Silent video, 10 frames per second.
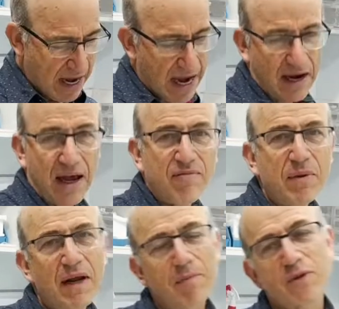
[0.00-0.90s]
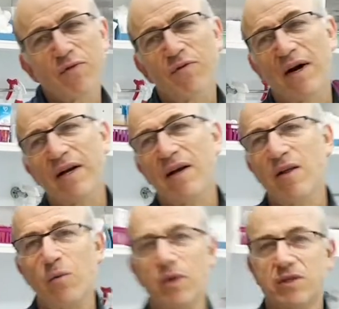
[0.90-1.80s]
And I haven't been able to find
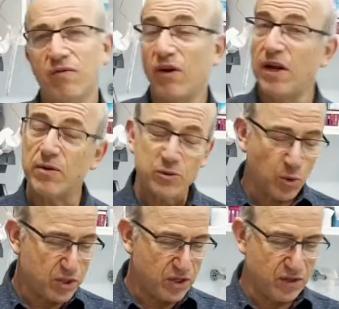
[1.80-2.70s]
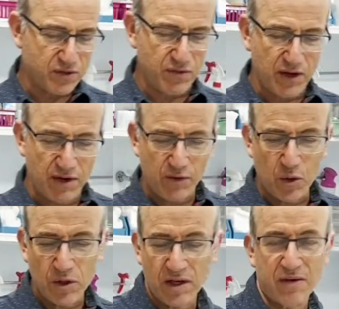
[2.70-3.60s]
another one, so if anyone's watching this video, if you
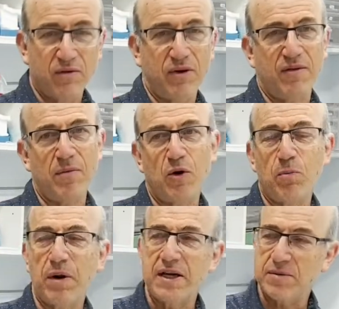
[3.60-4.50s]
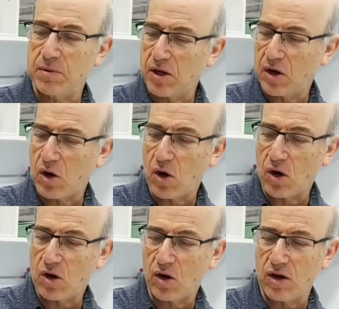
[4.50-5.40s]
can give me a replacement
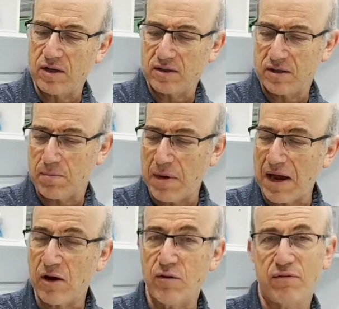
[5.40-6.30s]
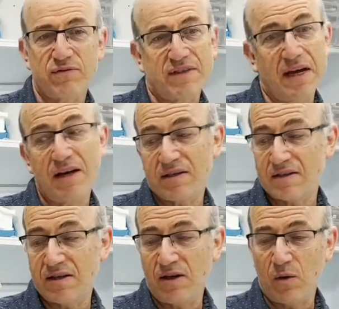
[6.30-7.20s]
colander made of stainless
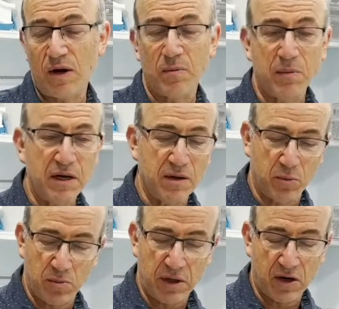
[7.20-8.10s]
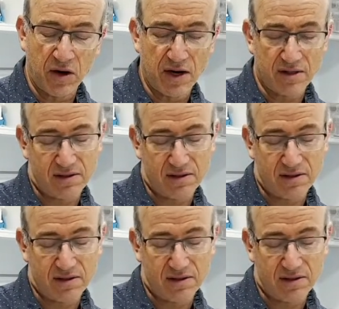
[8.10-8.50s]
steel or aluminium would be great.